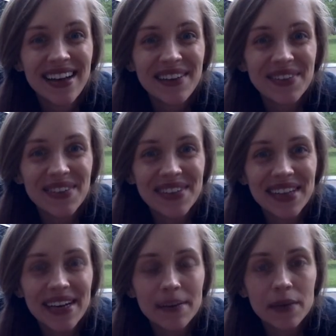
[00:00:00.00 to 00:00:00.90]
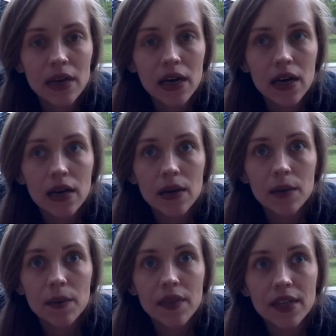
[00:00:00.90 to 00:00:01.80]
for them.
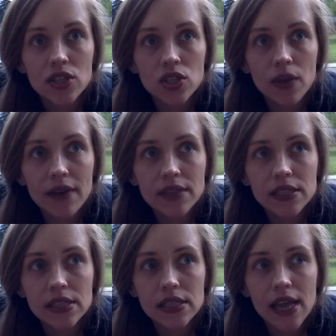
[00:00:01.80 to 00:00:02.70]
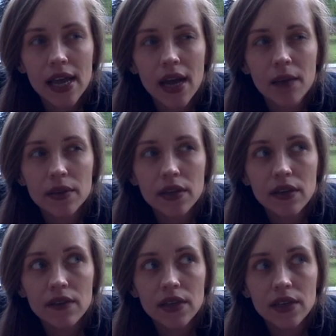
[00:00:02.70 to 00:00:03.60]
They do have to stay, I
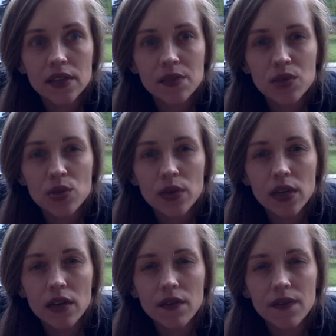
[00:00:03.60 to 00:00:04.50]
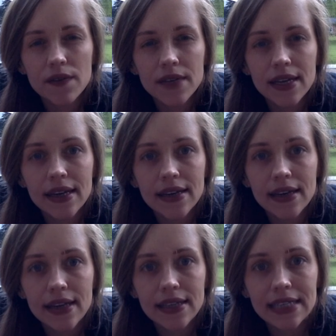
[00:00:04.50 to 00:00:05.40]
believe it's between 50 and
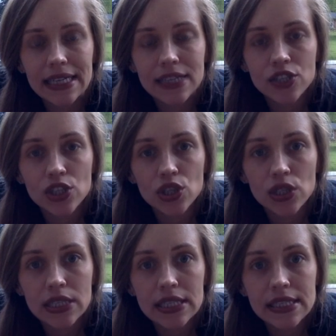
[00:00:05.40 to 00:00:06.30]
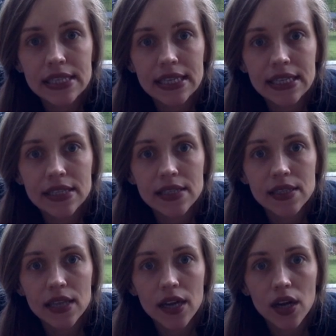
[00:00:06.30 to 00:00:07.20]
90 degrees is
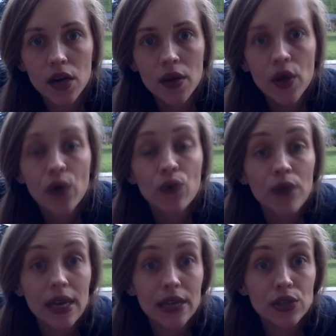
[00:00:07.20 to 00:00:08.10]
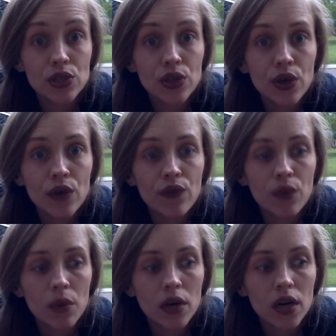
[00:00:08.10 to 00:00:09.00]
their range
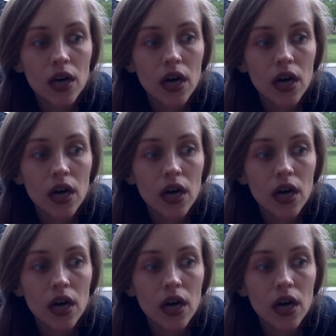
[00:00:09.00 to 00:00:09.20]
for